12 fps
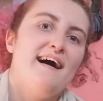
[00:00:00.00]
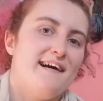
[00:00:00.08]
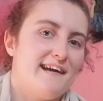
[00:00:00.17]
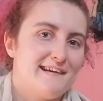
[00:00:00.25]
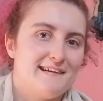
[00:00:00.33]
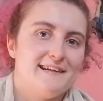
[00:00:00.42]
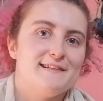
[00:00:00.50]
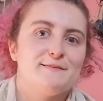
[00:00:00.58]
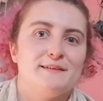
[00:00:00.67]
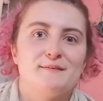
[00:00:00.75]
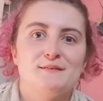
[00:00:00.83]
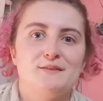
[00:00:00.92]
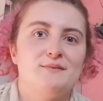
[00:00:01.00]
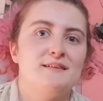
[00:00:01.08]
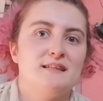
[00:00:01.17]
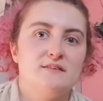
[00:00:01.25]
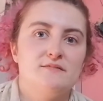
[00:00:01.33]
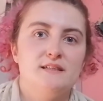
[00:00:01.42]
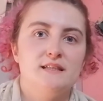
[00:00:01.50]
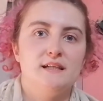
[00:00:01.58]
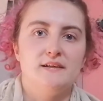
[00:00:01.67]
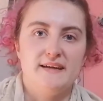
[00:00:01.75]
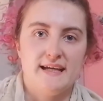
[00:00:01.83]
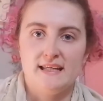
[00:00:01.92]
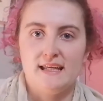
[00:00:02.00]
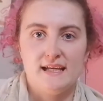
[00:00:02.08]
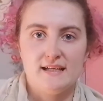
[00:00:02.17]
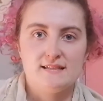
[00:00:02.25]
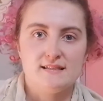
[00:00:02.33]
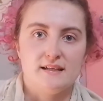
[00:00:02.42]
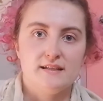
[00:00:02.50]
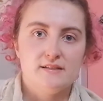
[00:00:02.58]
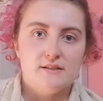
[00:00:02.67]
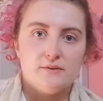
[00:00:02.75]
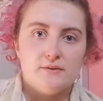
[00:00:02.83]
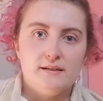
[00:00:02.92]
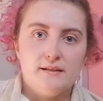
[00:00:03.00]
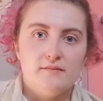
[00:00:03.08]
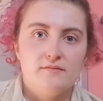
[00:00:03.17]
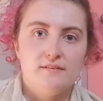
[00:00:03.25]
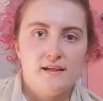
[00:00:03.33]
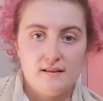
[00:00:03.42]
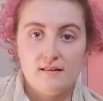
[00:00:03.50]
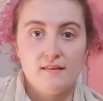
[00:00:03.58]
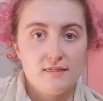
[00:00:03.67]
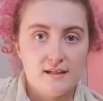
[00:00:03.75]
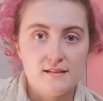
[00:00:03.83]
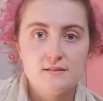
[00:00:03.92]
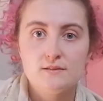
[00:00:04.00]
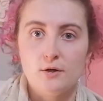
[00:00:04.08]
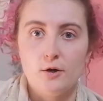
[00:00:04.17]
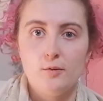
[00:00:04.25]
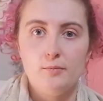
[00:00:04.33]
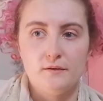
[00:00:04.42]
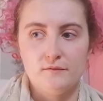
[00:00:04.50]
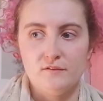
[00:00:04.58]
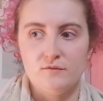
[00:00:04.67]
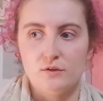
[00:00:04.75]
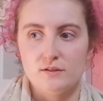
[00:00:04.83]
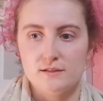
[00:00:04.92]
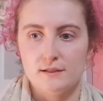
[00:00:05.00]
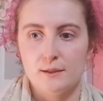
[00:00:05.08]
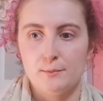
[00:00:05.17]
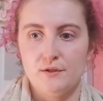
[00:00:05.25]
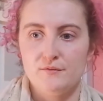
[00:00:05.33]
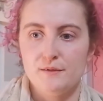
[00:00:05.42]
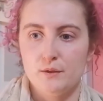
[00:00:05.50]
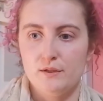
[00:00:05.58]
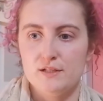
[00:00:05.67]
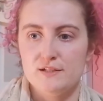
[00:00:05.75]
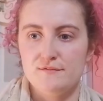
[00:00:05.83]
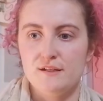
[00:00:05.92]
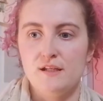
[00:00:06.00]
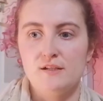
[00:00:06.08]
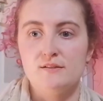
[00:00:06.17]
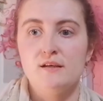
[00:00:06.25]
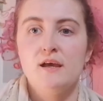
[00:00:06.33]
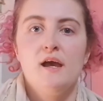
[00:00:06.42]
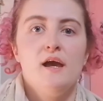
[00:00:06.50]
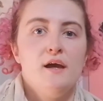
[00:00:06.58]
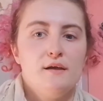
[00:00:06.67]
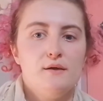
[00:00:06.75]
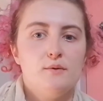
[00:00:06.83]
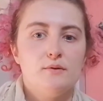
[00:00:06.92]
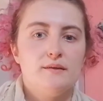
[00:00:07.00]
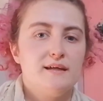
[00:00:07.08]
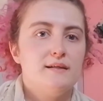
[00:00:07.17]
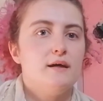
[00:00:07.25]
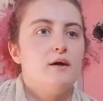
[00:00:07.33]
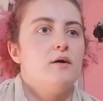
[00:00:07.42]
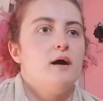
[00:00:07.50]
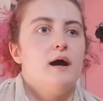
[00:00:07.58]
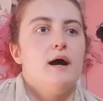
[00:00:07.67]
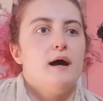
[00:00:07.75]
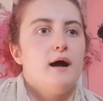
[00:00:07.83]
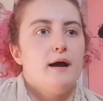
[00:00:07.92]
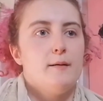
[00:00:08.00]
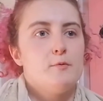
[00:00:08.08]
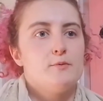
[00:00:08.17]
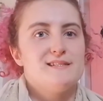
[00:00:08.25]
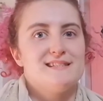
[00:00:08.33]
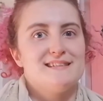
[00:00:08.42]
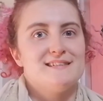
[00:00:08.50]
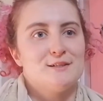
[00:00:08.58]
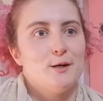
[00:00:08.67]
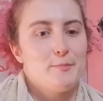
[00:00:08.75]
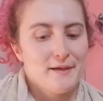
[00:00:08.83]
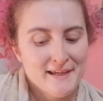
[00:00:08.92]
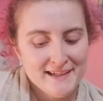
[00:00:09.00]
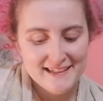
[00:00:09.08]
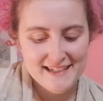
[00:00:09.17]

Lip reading: Hi guys, welcome to another video, and yes, I do live in this top. If you've watched a couple of my witchy videos, you all then know I'm always in this top.